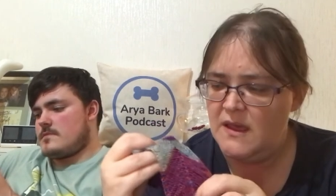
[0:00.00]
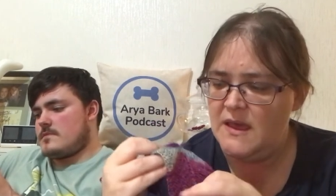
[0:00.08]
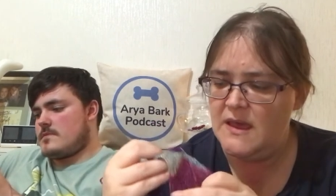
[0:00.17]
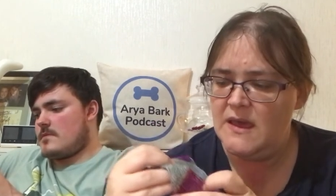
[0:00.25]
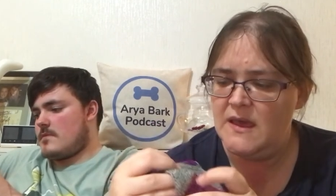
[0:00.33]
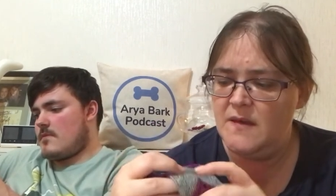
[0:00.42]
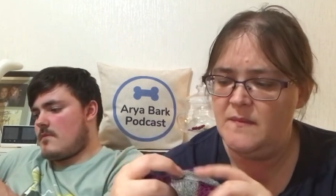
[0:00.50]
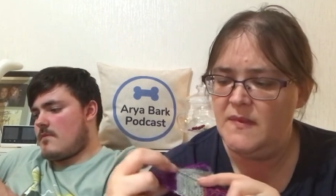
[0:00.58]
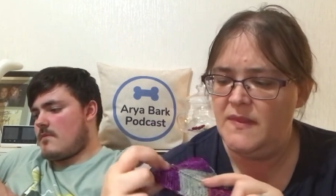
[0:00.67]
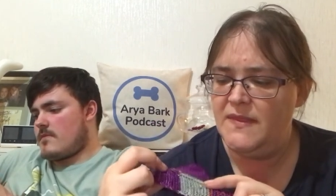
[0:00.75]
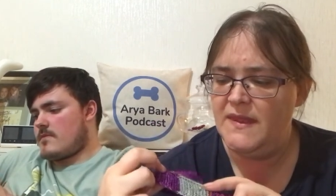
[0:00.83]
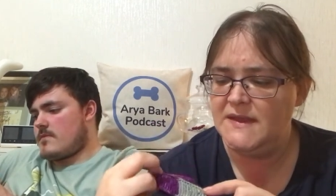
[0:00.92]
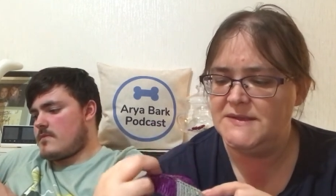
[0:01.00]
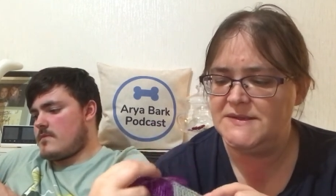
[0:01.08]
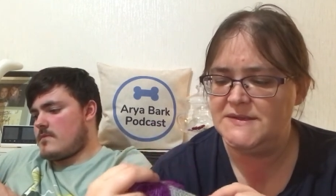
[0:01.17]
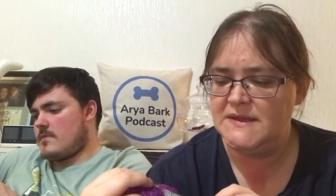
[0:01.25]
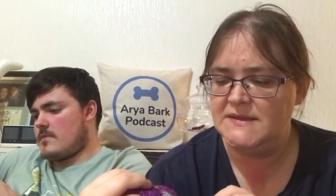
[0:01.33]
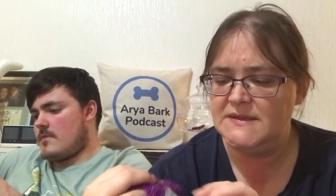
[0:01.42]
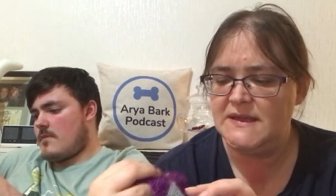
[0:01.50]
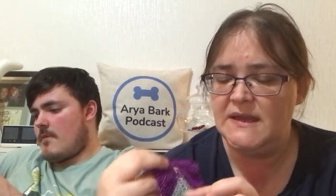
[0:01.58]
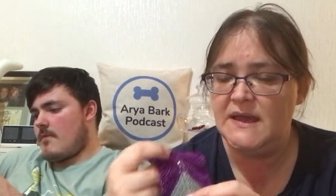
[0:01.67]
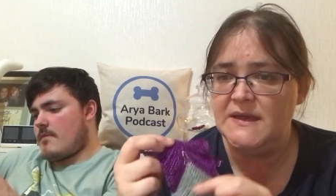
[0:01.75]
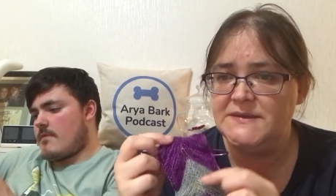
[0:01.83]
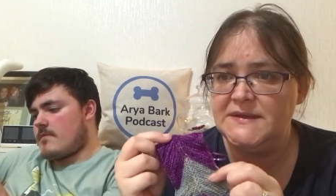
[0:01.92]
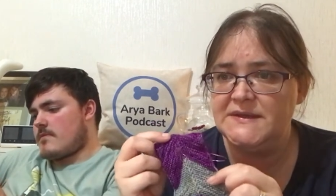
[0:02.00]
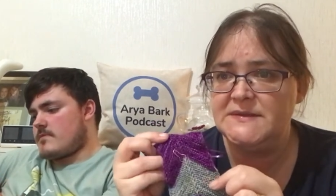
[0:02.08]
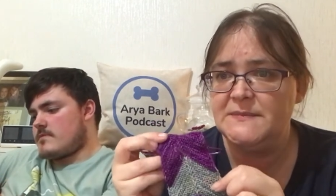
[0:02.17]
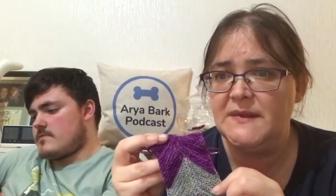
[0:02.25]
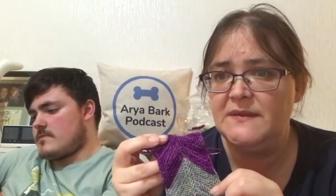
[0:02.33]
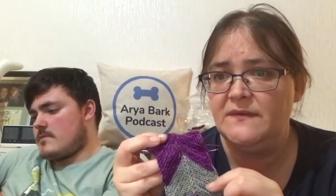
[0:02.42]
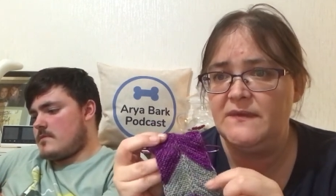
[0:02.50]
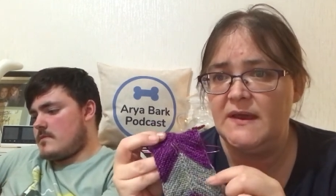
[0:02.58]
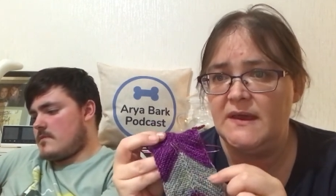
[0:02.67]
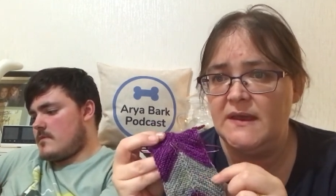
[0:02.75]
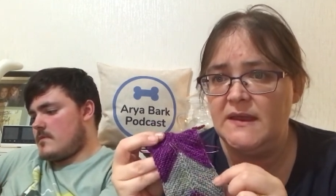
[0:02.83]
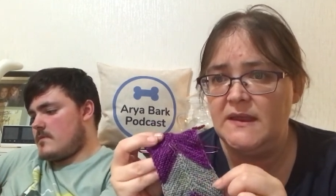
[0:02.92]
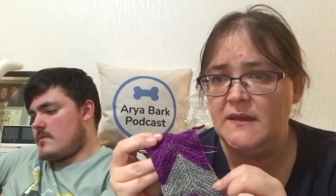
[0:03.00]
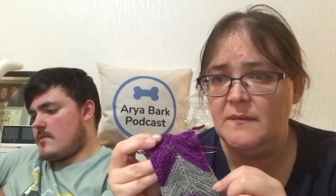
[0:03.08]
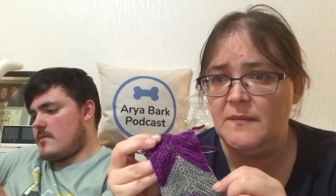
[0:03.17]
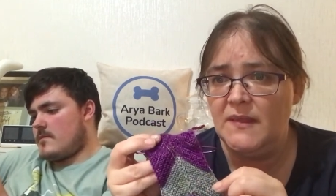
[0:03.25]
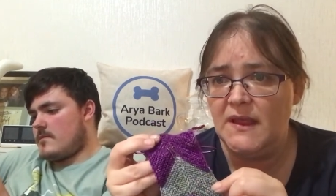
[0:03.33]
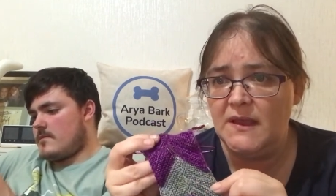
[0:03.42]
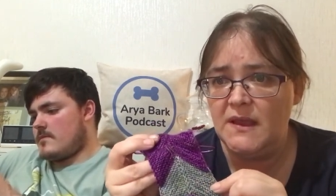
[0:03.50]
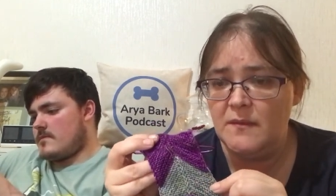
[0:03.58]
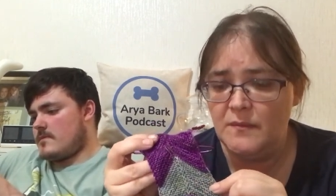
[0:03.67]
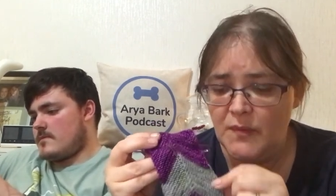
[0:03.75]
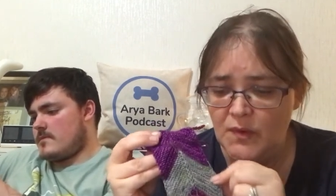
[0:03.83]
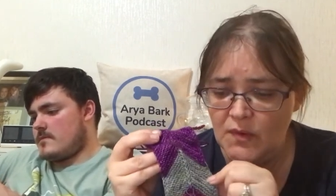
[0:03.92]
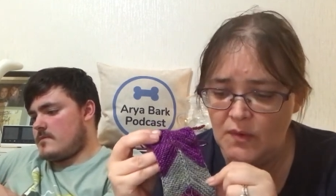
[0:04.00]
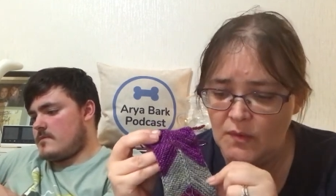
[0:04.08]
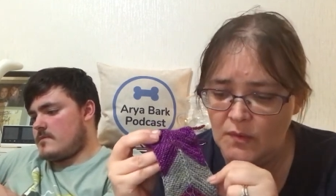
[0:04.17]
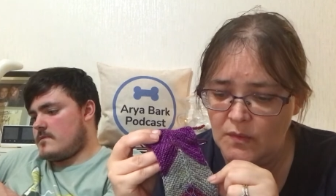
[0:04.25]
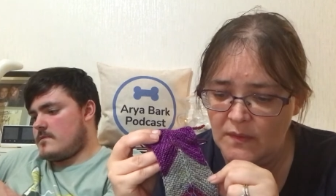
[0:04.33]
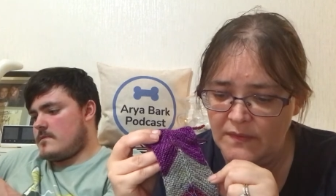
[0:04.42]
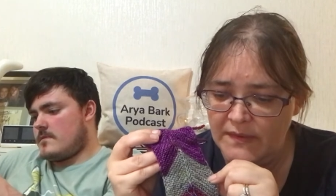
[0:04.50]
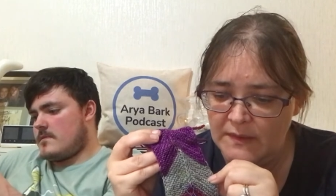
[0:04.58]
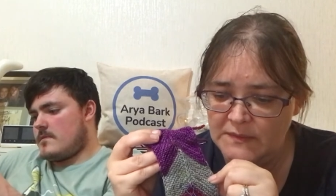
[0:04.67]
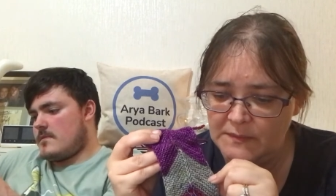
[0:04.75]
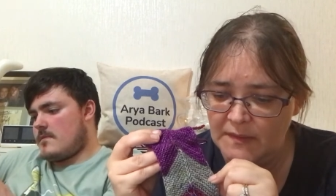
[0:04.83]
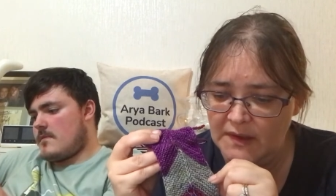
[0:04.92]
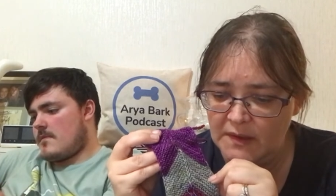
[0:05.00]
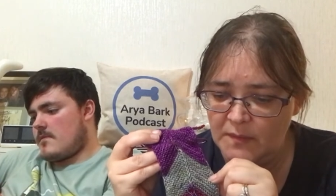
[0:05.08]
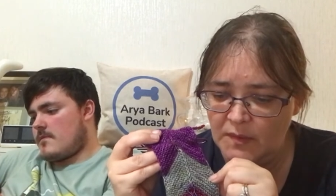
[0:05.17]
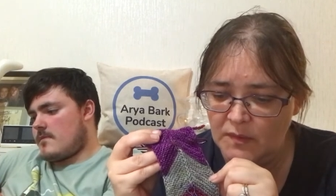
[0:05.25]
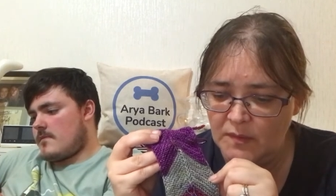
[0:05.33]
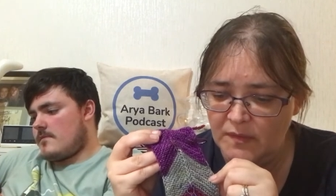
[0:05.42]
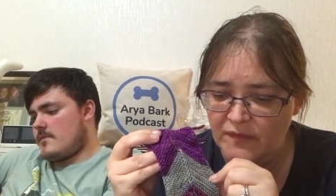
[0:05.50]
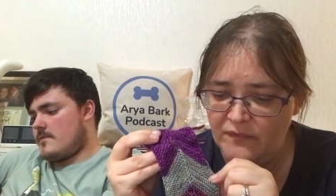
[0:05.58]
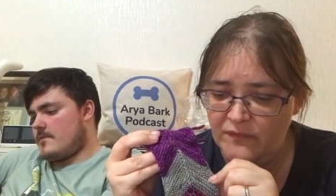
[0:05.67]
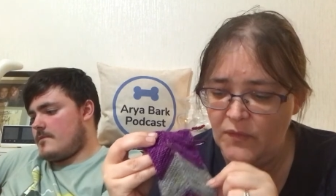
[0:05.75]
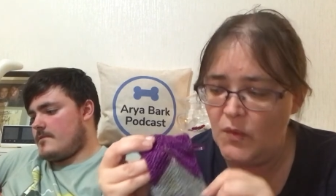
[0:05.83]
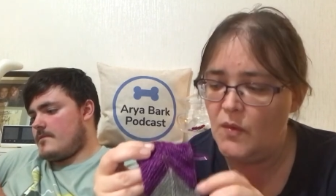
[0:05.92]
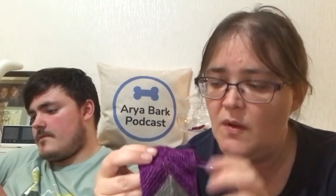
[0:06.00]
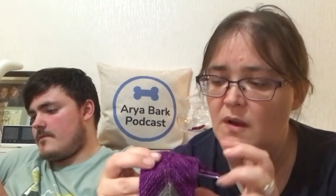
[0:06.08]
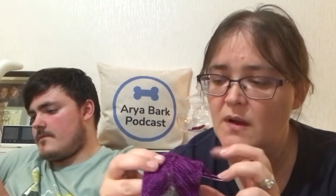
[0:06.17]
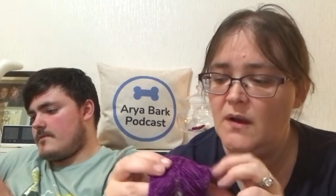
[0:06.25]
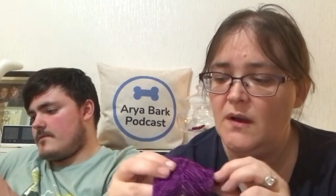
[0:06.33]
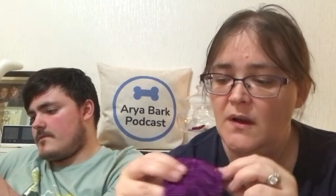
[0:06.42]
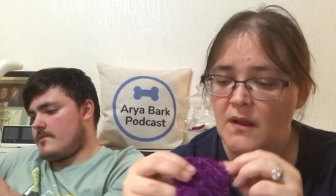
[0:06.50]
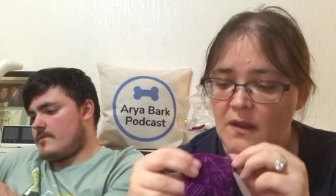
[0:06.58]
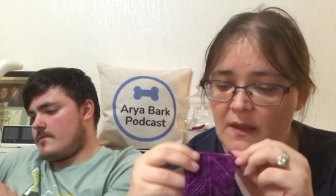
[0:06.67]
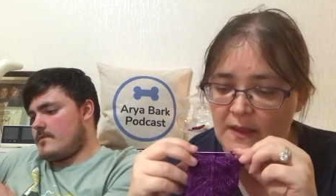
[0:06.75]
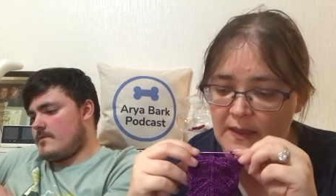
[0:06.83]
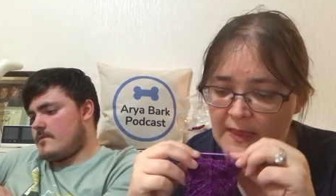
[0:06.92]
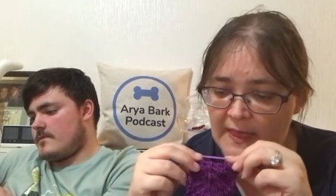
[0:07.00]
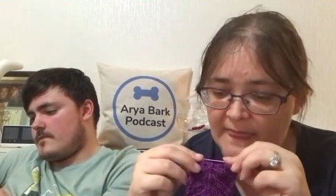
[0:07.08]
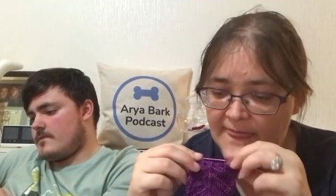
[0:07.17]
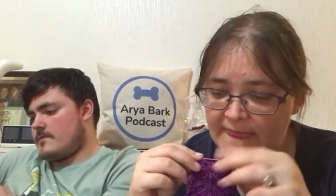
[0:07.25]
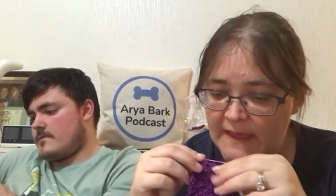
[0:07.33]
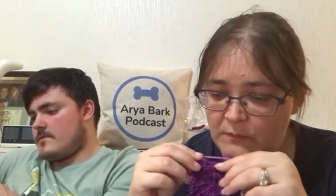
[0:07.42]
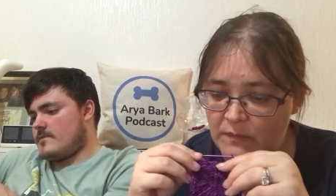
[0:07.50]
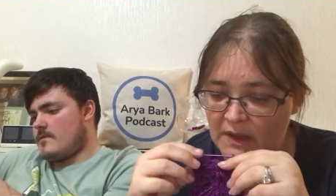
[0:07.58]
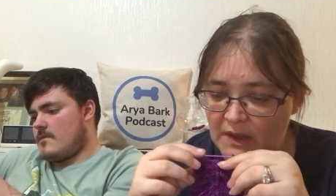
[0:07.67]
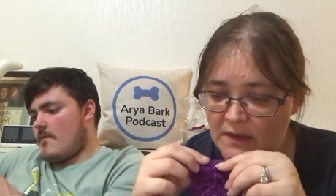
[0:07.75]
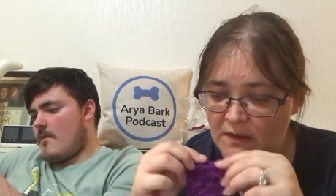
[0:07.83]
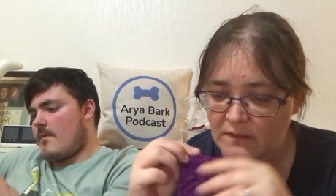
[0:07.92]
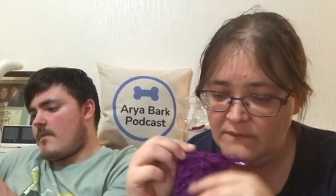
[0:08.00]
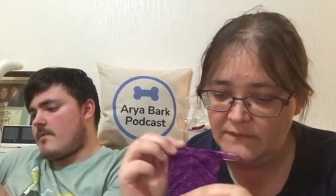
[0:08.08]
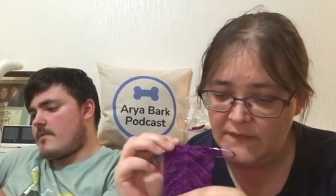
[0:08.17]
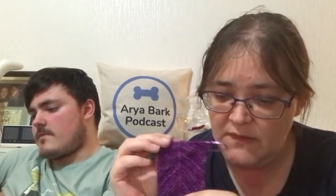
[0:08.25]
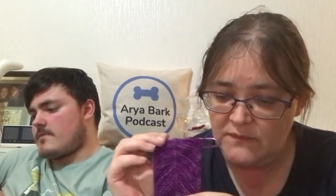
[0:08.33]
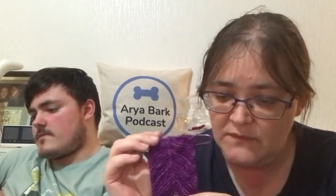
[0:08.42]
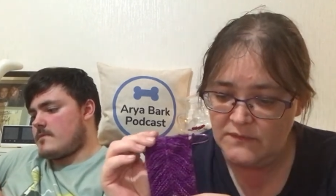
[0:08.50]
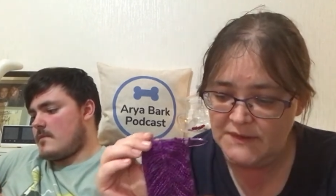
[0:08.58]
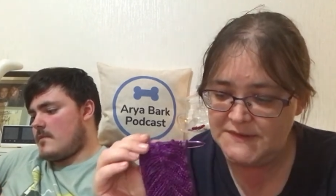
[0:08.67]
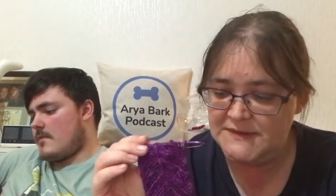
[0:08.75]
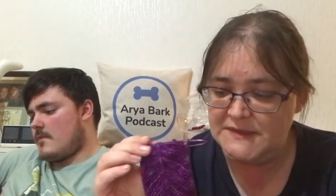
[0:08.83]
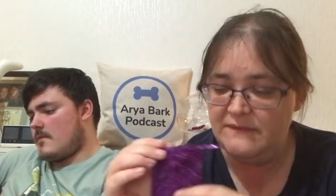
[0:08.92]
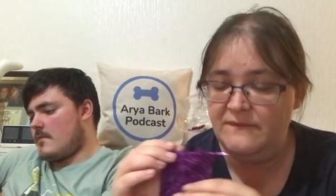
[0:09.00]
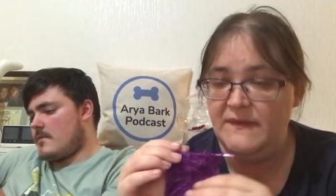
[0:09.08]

Speaker 1: Um, this is an Attic Spindye Blanket Ball. That was Blanket Ball number four. Then we have Rusty